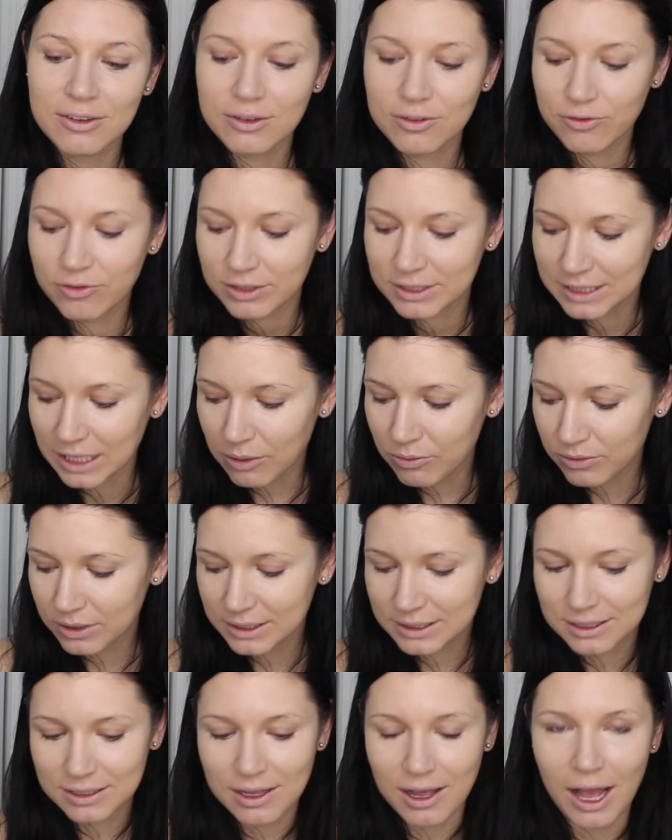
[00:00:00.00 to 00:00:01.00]
For some
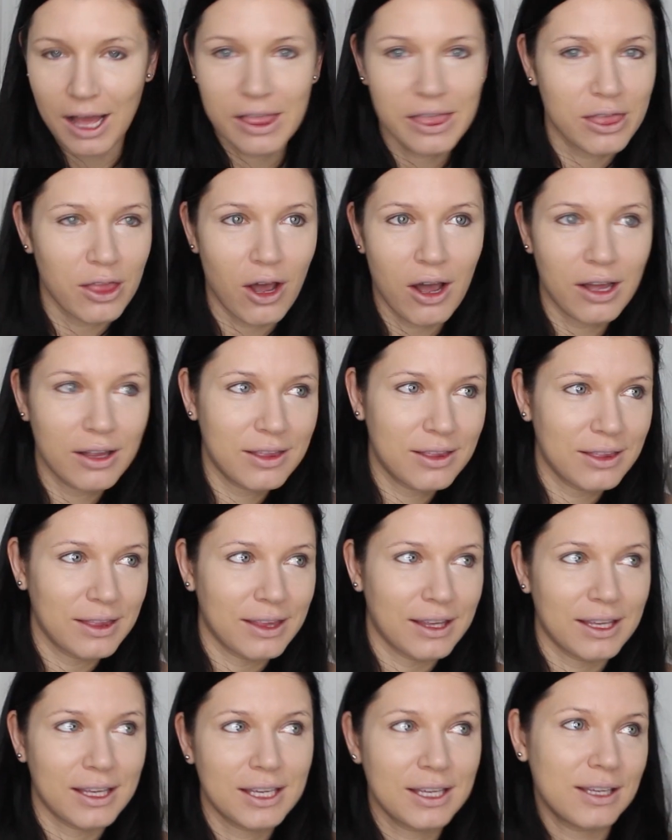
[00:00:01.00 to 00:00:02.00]
reason I thought
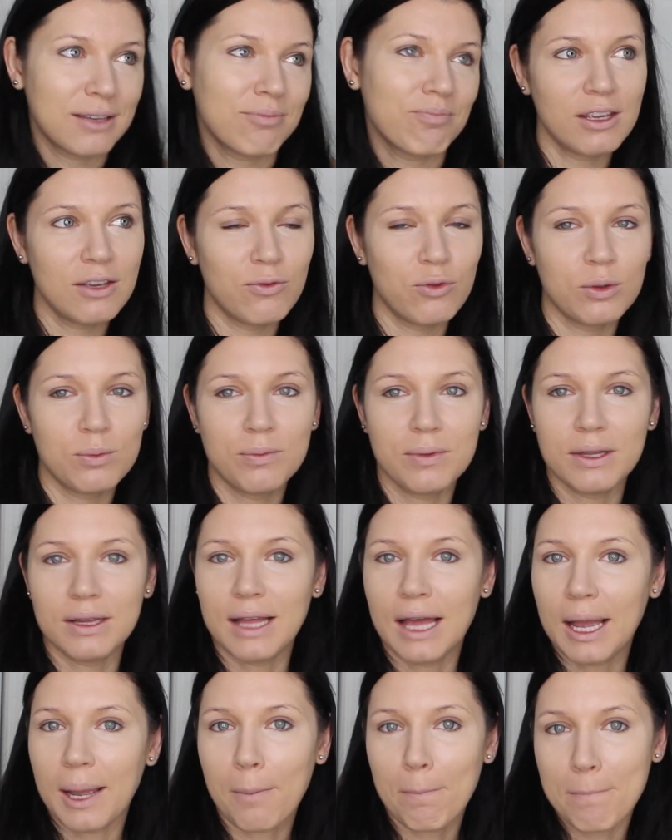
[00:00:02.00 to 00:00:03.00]
like it would be
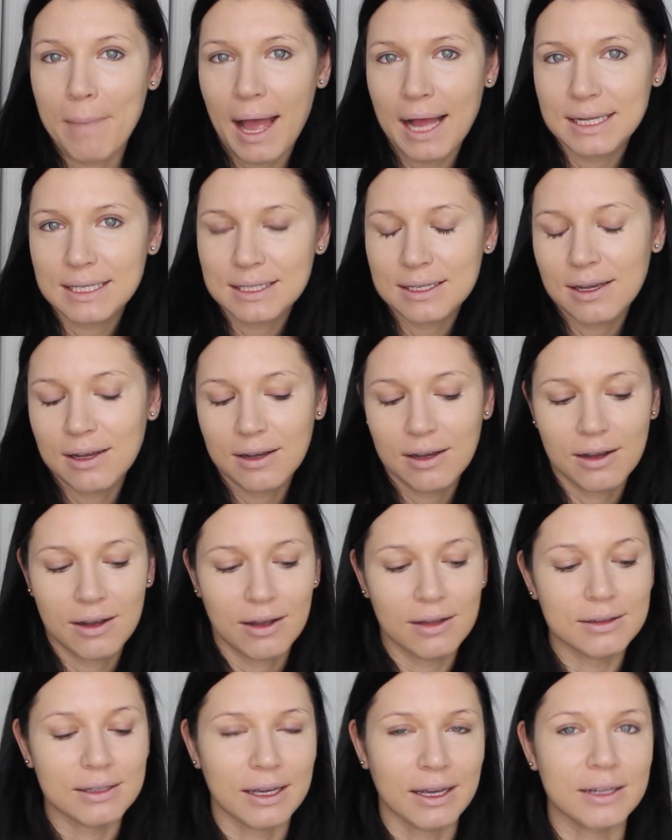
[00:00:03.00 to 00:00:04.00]
like metal
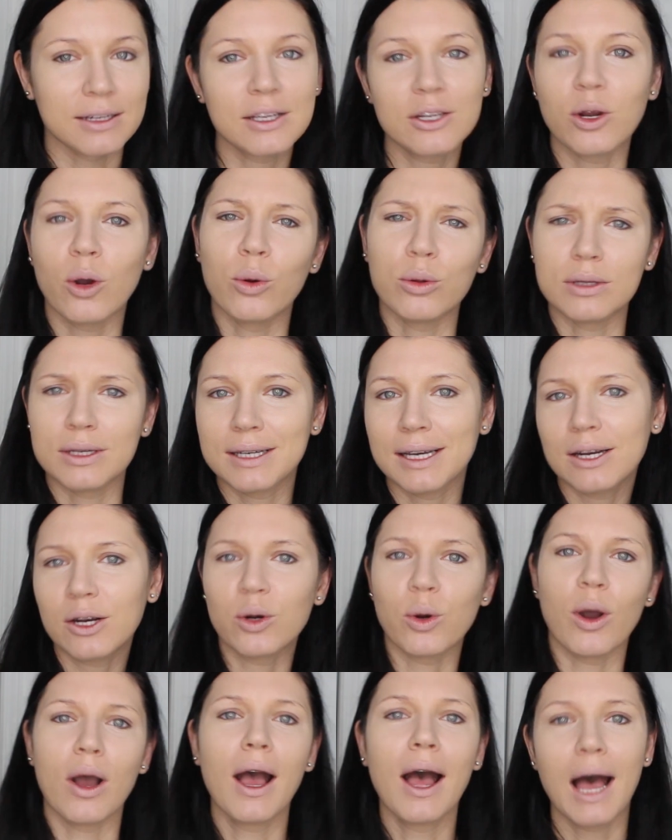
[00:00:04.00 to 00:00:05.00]
and I
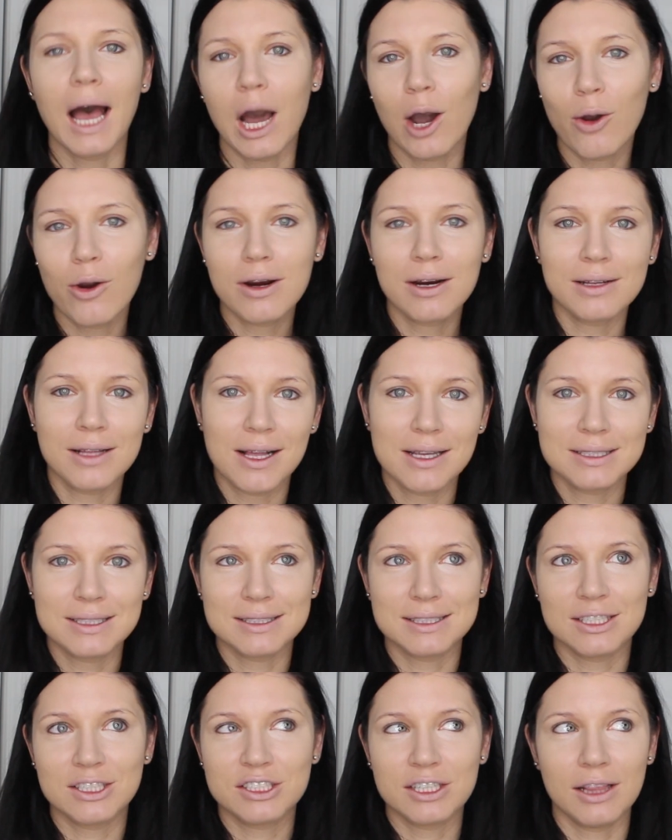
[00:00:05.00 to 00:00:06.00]
don't know. Hourglass
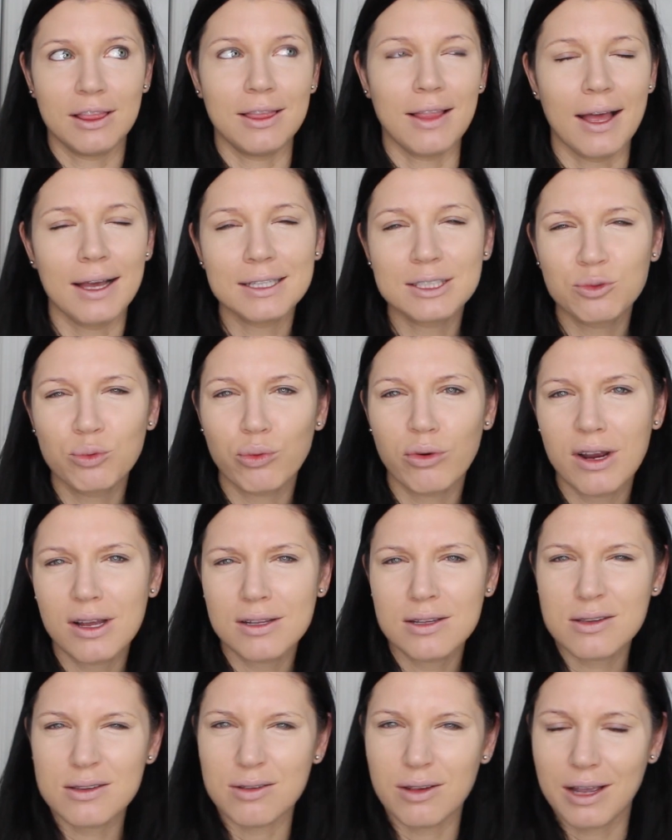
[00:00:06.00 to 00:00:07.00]
is such a luxe
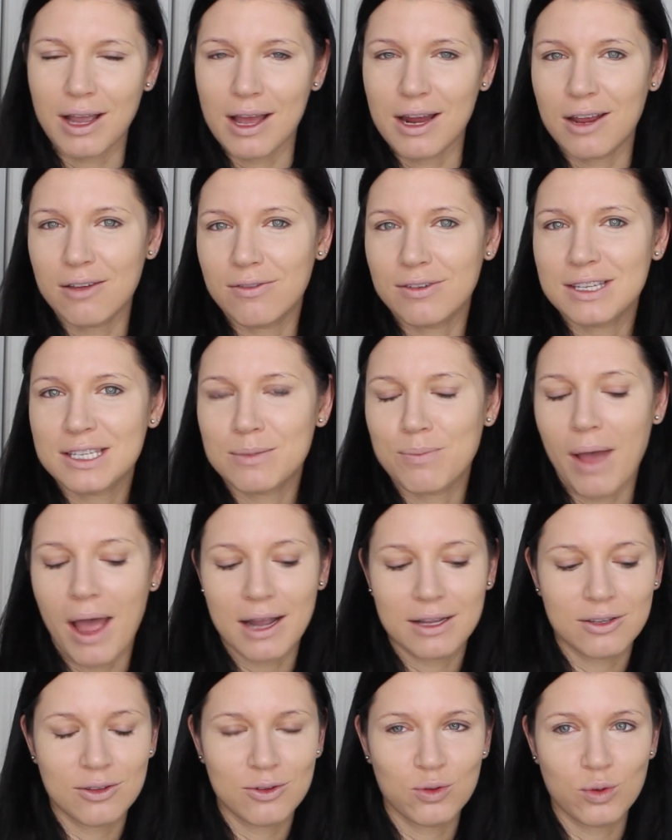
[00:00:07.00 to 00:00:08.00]
brand, so I kind of
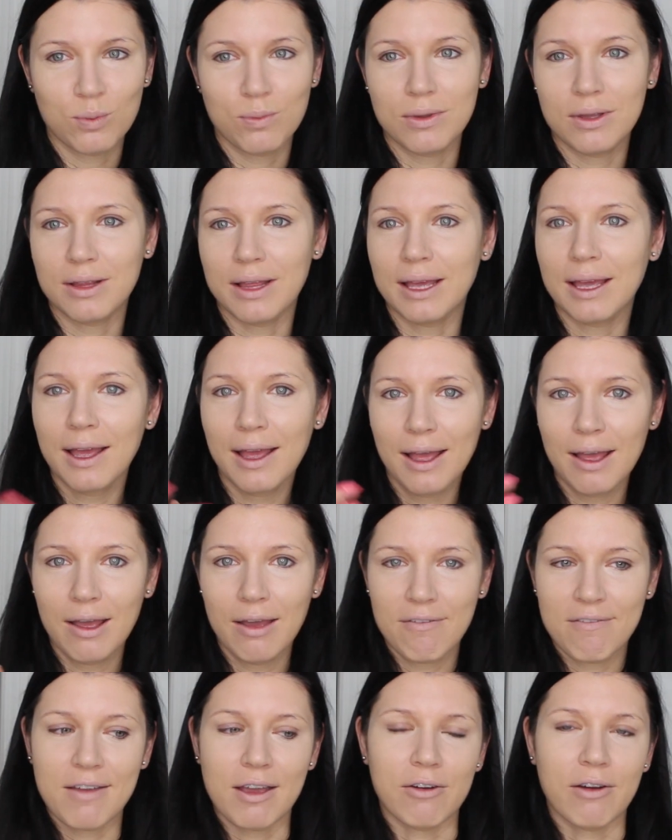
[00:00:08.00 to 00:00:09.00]
expect it to be like
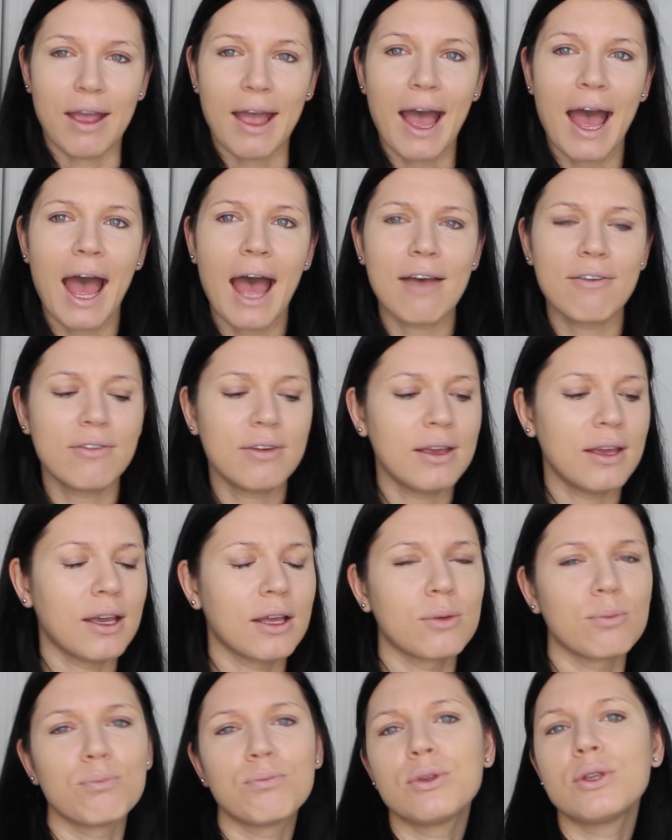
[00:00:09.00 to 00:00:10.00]
very heavy
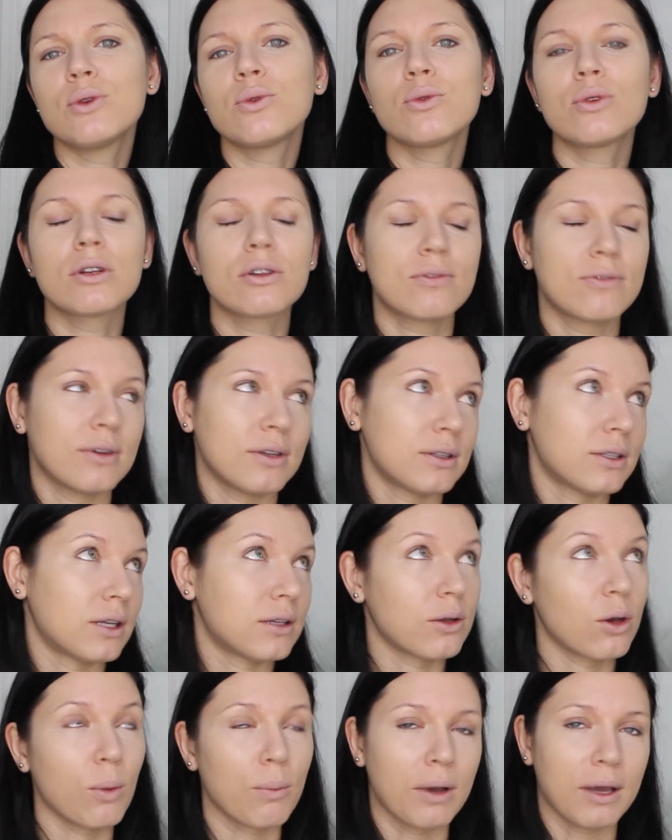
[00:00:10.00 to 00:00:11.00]
and beautiful
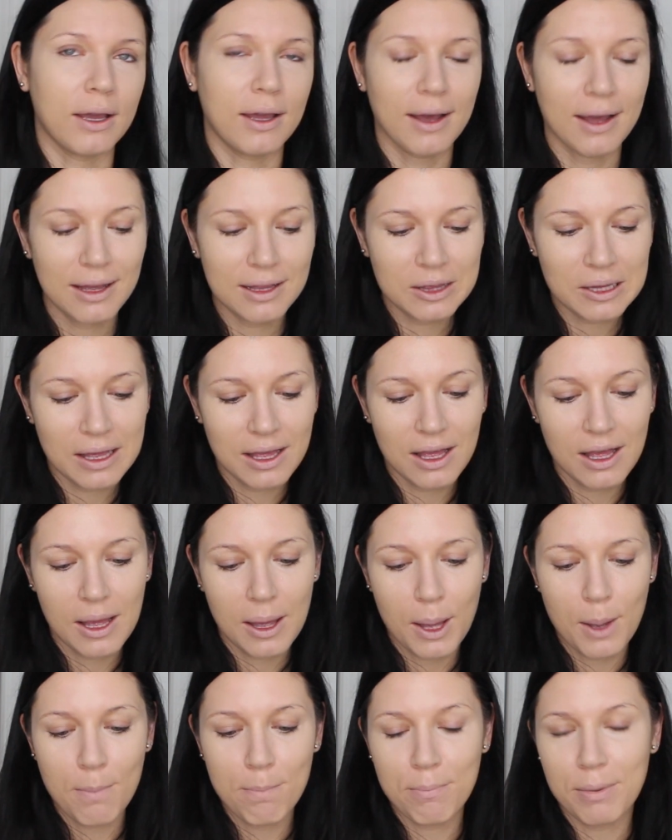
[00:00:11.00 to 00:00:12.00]
and oh my god.
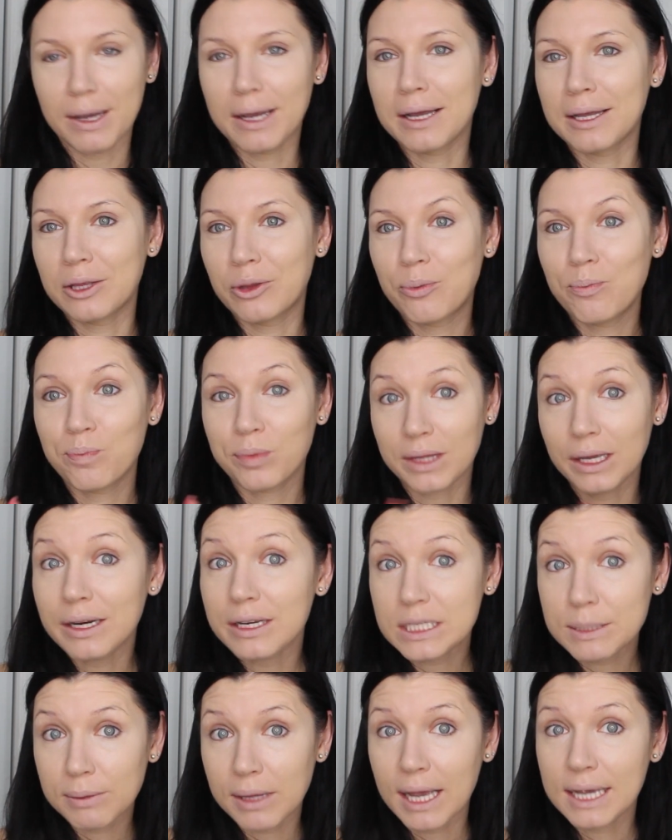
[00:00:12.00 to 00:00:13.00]
But it
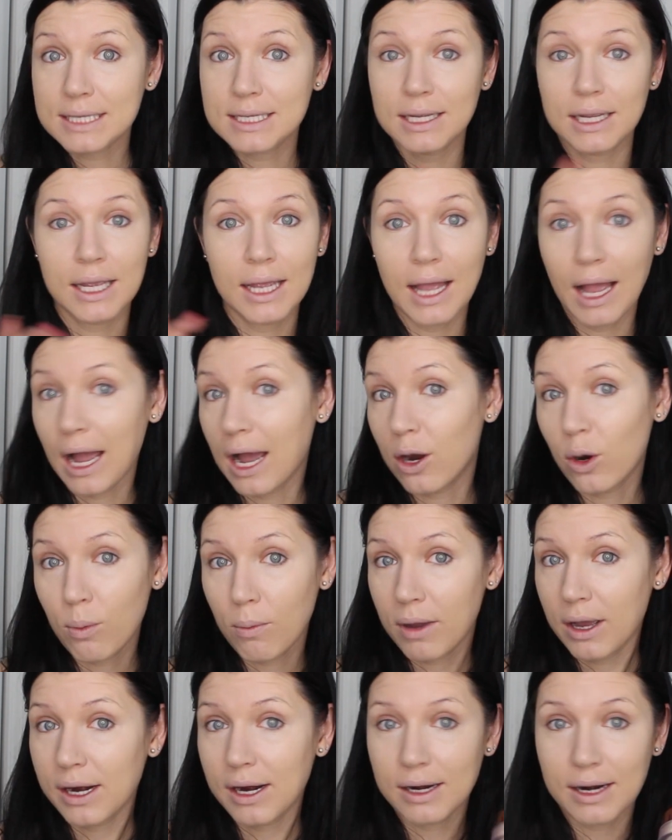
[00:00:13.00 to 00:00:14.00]
is plasticky. I don't
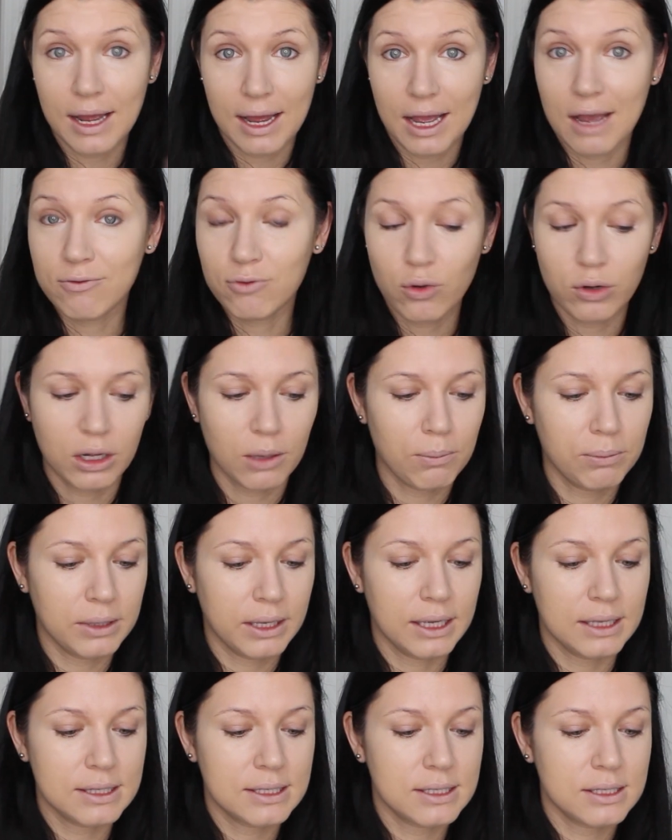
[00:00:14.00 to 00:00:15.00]
mind it. I have no
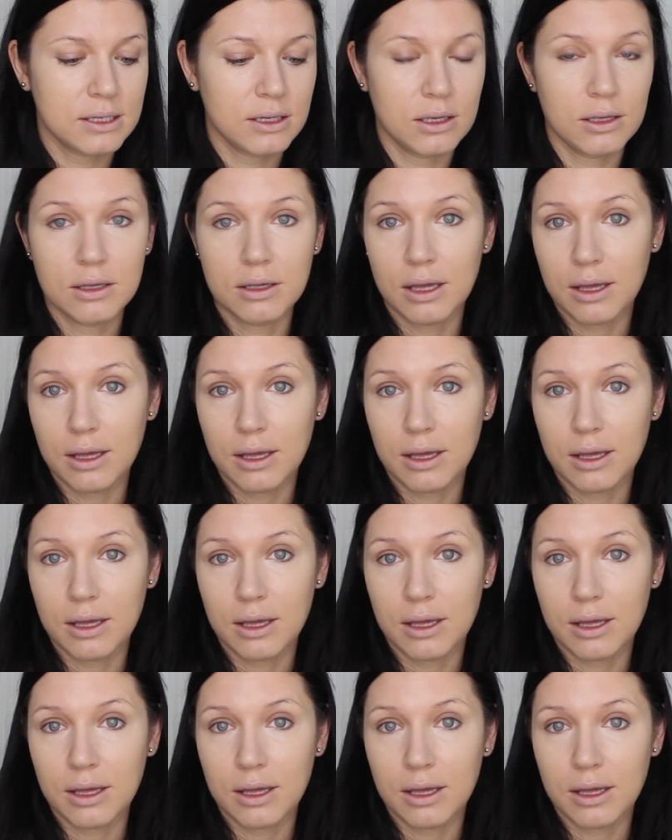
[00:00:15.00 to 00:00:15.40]
complaints.